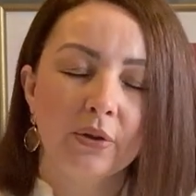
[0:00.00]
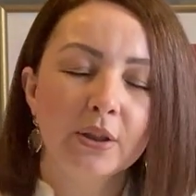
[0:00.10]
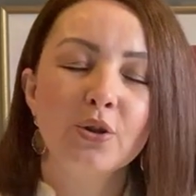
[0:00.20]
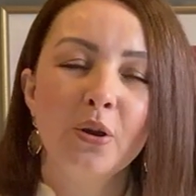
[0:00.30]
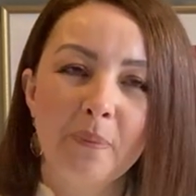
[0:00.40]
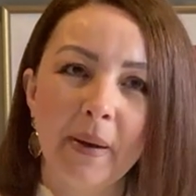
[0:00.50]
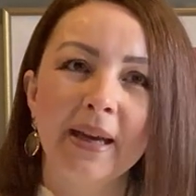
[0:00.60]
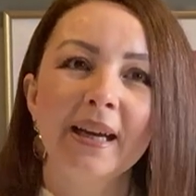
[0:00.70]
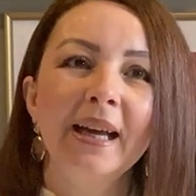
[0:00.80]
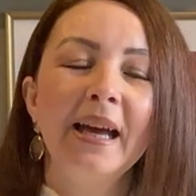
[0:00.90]

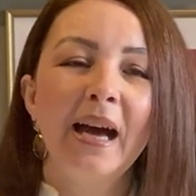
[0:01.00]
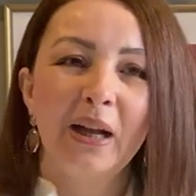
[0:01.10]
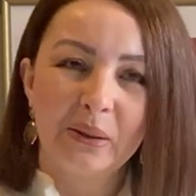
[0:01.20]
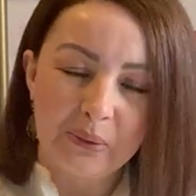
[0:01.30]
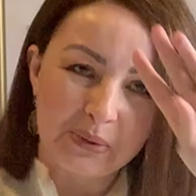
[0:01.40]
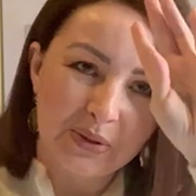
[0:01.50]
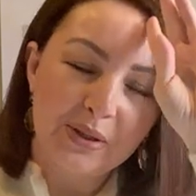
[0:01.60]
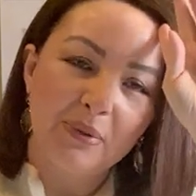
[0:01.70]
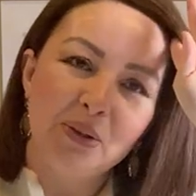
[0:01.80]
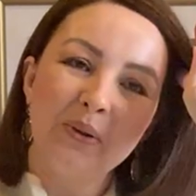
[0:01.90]
two-pack laundry
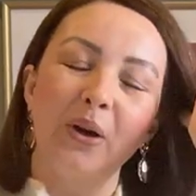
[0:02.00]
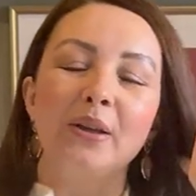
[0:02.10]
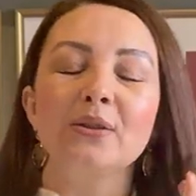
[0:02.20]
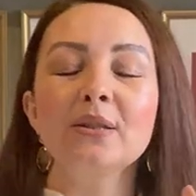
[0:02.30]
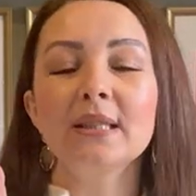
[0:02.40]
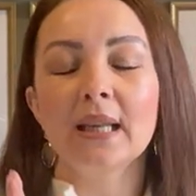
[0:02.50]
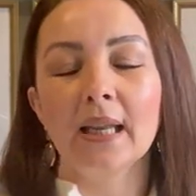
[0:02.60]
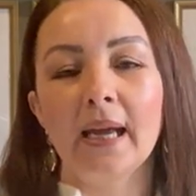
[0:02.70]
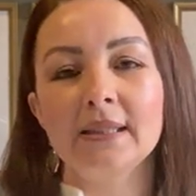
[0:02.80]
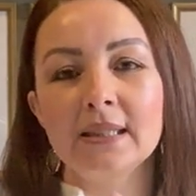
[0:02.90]
where you're going to
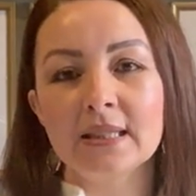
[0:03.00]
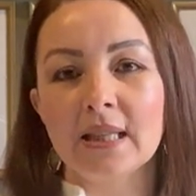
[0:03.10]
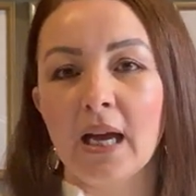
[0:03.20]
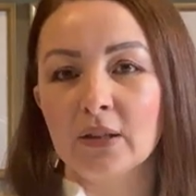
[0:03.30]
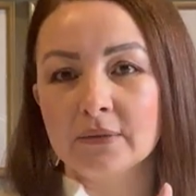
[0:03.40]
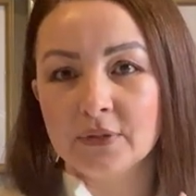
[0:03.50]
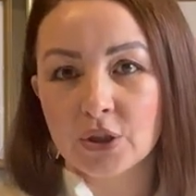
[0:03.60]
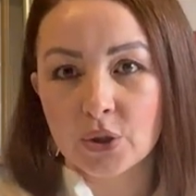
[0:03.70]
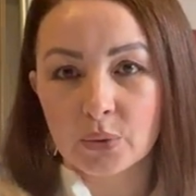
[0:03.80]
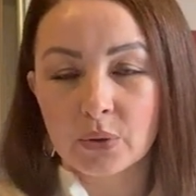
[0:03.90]
select the style of the
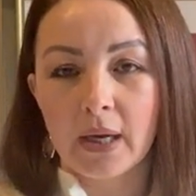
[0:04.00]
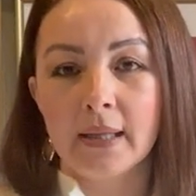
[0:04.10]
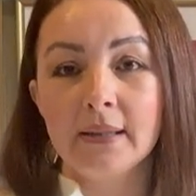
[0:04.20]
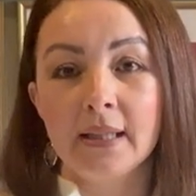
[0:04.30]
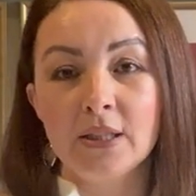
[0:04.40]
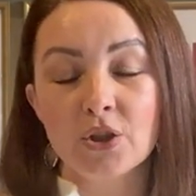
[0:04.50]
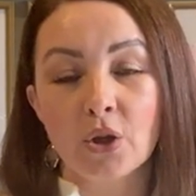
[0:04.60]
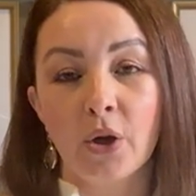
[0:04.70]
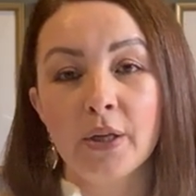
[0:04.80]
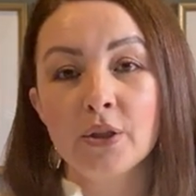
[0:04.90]
door, and then it's
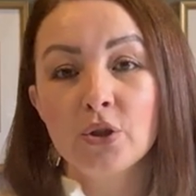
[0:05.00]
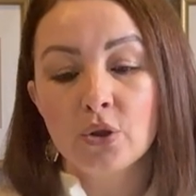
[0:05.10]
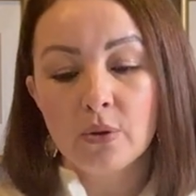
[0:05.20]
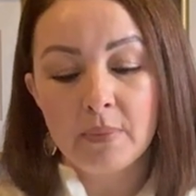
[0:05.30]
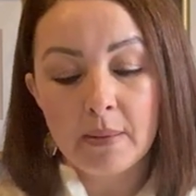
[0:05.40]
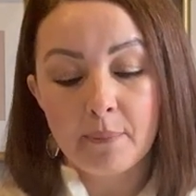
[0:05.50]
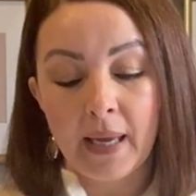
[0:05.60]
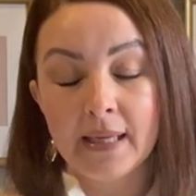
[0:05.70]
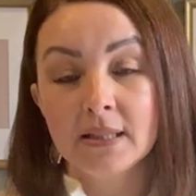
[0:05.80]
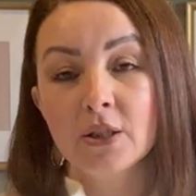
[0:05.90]
going to be
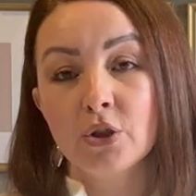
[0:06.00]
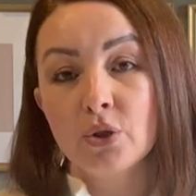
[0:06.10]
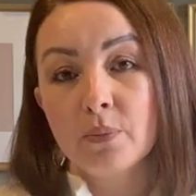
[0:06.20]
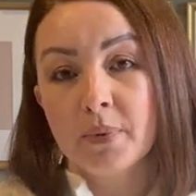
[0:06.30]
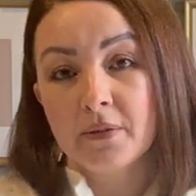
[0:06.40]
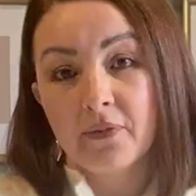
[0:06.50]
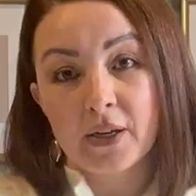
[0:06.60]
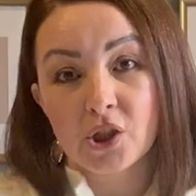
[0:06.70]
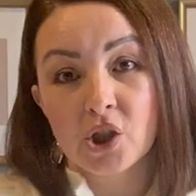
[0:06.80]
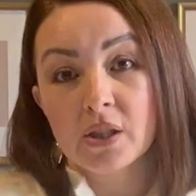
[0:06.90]
painted to
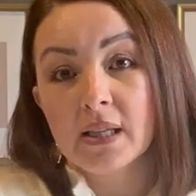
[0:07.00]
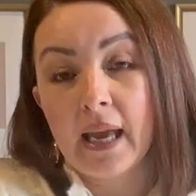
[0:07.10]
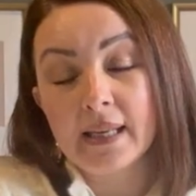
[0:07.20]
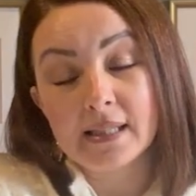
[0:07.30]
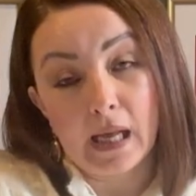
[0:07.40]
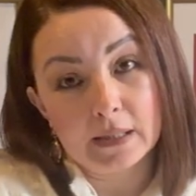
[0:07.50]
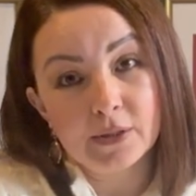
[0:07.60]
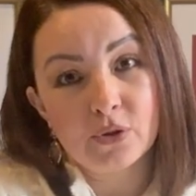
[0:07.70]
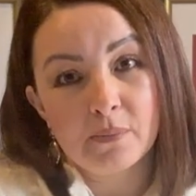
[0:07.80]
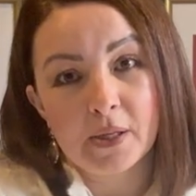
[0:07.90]
perfection exactly
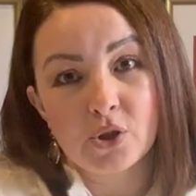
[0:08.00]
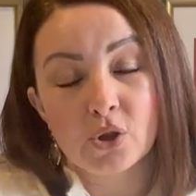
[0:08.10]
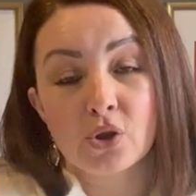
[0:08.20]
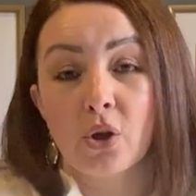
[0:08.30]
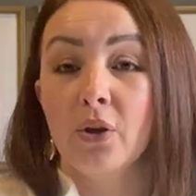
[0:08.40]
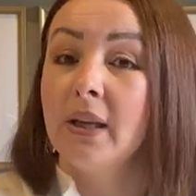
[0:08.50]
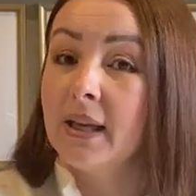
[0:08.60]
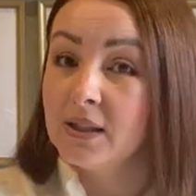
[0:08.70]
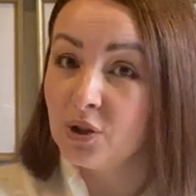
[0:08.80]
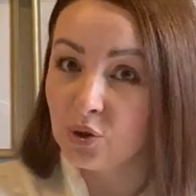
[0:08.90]
to match your stone
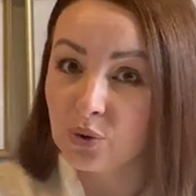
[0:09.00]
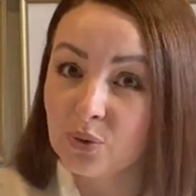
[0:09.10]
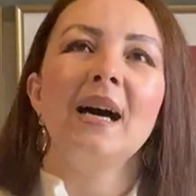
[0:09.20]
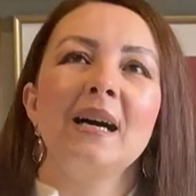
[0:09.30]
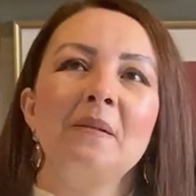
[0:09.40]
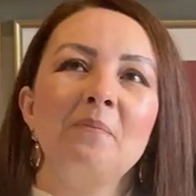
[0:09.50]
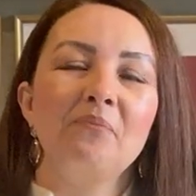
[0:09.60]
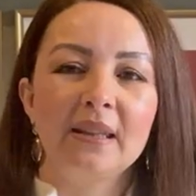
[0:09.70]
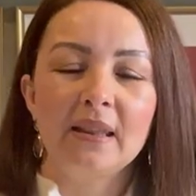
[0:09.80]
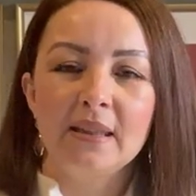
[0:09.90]
as it should,
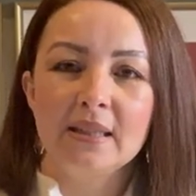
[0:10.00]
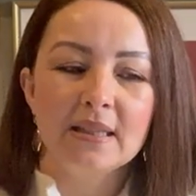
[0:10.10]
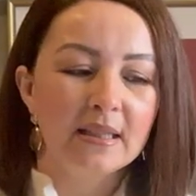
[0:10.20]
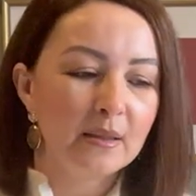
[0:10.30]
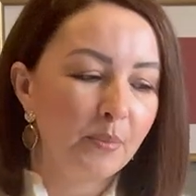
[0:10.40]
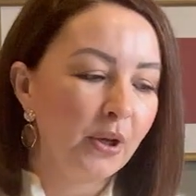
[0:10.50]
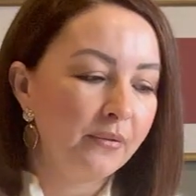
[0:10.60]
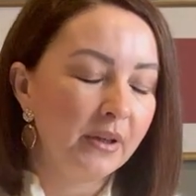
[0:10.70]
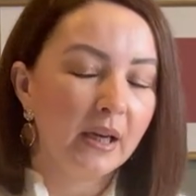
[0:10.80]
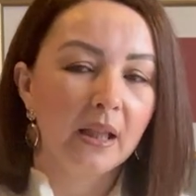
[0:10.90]
then this is the
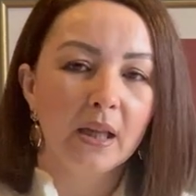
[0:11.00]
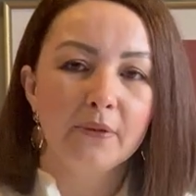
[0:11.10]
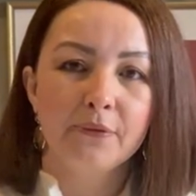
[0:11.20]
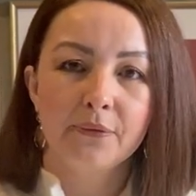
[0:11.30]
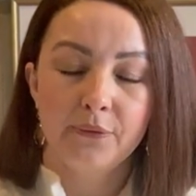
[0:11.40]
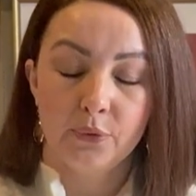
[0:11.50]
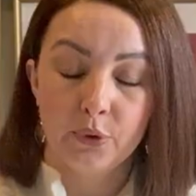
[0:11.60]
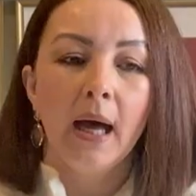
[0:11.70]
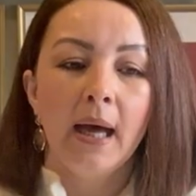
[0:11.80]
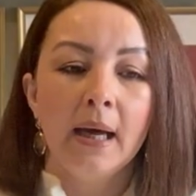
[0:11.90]
perfect color for you.